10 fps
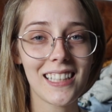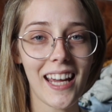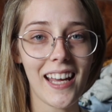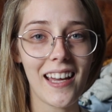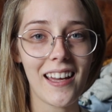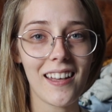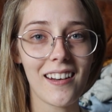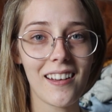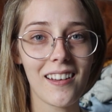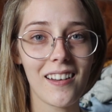
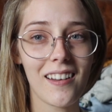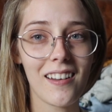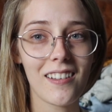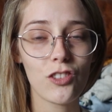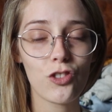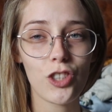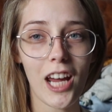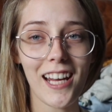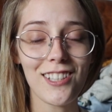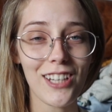can
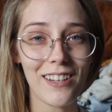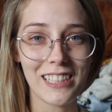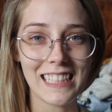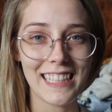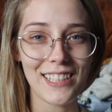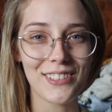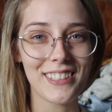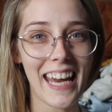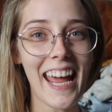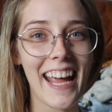change every single
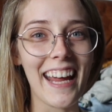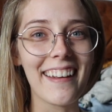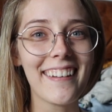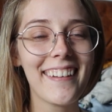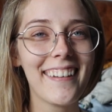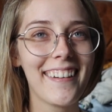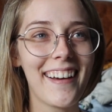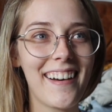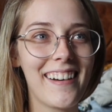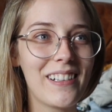day,
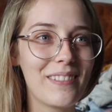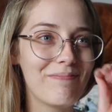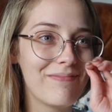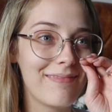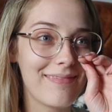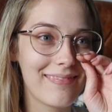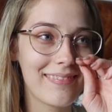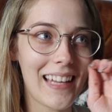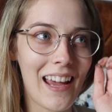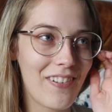
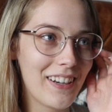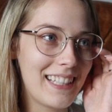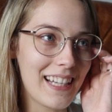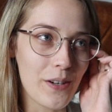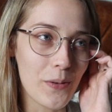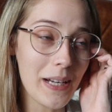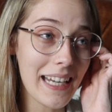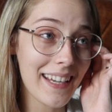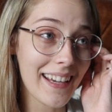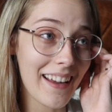every single
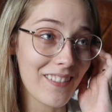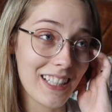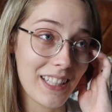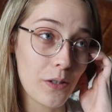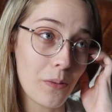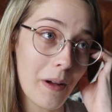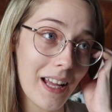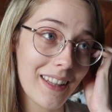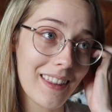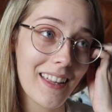week, every single
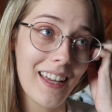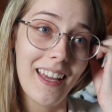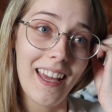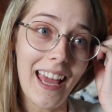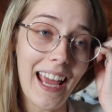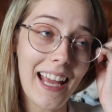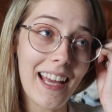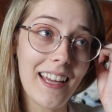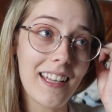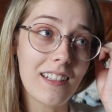month,
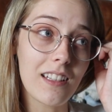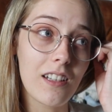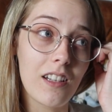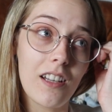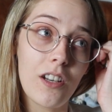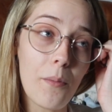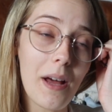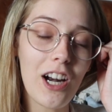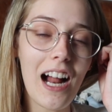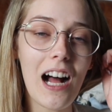and no
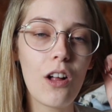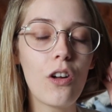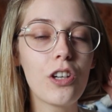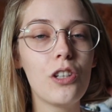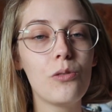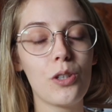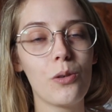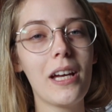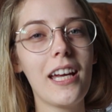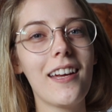matter how long you
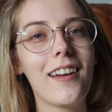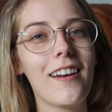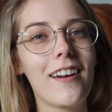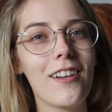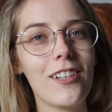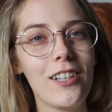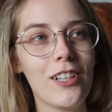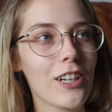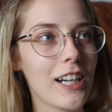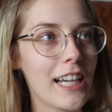do it,
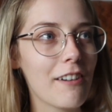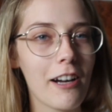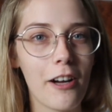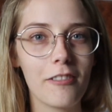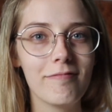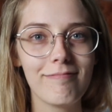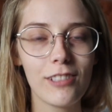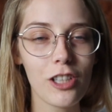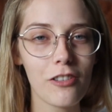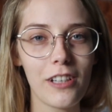you're a hero.
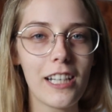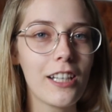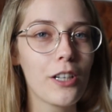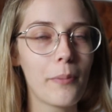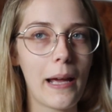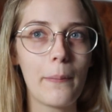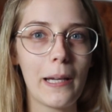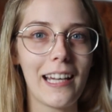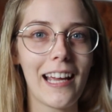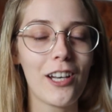You're feeding your
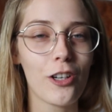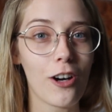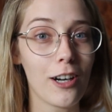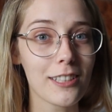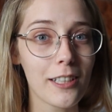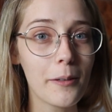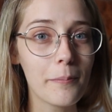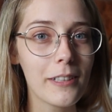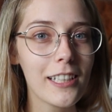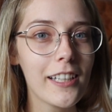baby and you're
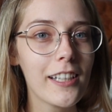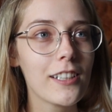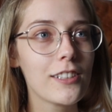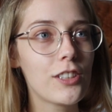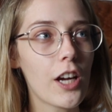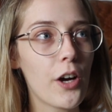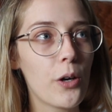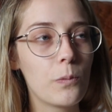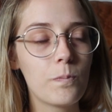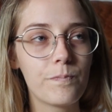awesome.
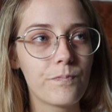So,